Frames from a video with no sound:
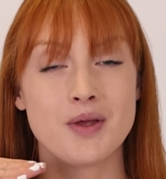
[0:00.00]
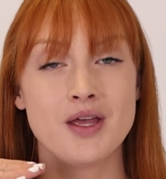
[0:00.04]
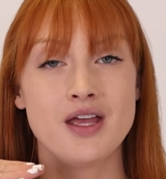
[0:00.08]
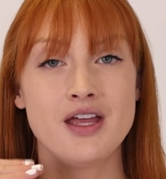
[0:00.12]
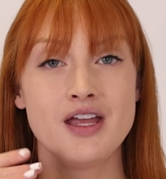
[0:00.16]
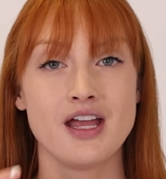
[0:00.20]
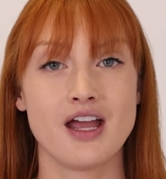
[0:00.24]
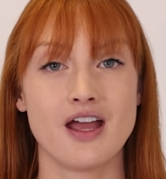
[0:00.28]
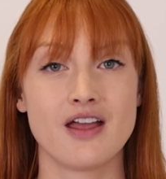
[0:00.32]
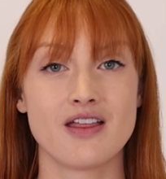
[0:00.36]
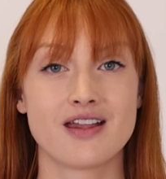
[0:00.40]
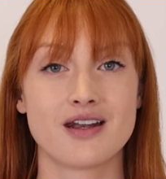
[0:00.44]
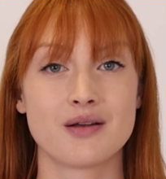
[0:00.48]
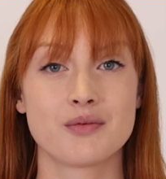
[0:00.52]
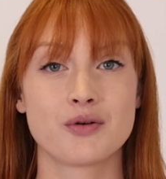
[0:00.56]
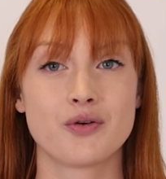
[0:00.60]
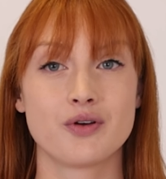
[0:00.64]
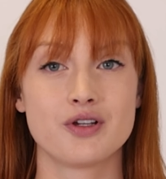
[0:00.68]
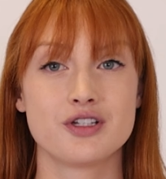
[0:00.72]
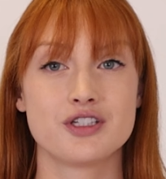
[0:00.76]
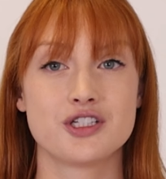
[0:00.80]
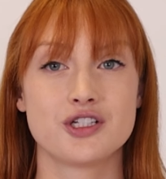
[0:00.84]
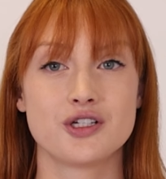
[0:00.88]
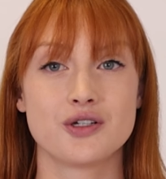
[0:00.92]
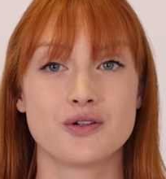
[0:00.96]
and then I'm
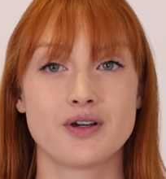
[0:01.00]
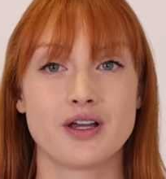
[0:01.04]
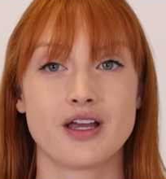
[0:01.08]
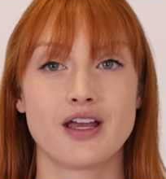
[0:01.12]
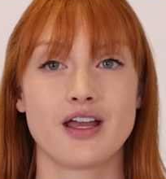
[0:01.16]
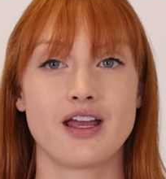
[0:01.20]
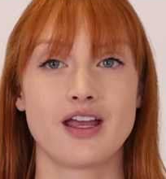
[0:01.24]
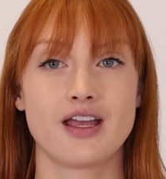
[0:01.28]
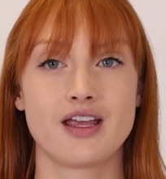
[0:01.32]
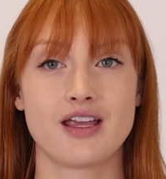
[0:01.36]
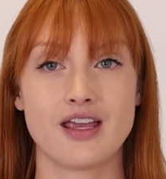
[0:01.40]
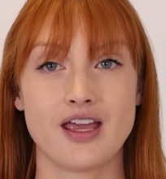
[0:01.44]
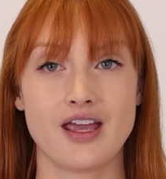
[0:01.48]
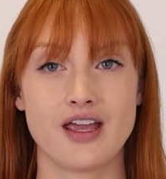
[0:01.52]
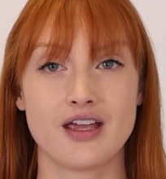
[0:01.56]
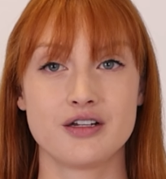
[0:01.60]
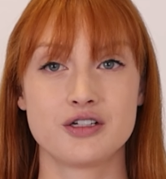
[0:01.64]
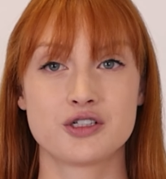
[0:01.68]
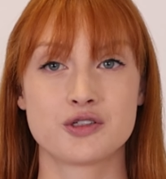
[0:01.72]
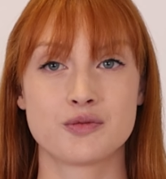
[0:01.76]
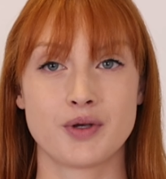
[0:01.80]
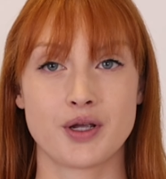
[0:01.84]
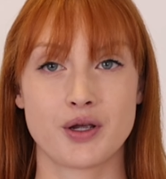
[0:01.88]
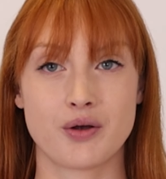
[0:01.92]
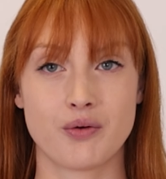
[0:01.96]
going to
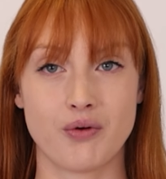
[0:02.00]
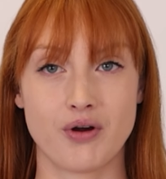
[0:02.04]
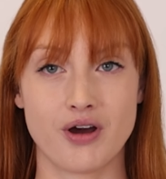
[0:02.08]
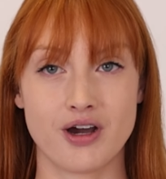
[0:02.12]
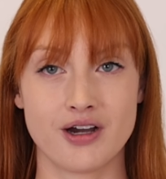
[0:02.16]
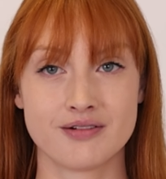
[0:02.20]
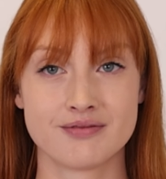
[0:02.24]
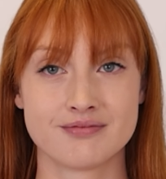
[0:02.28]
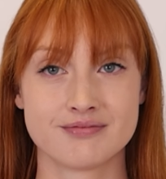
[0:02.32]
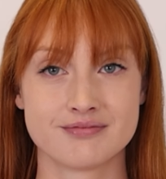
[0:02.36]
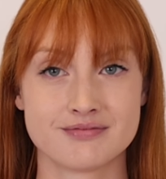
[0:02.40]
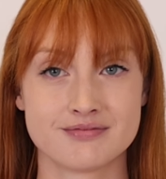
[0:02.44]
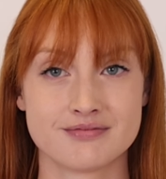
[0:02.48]
engage my core.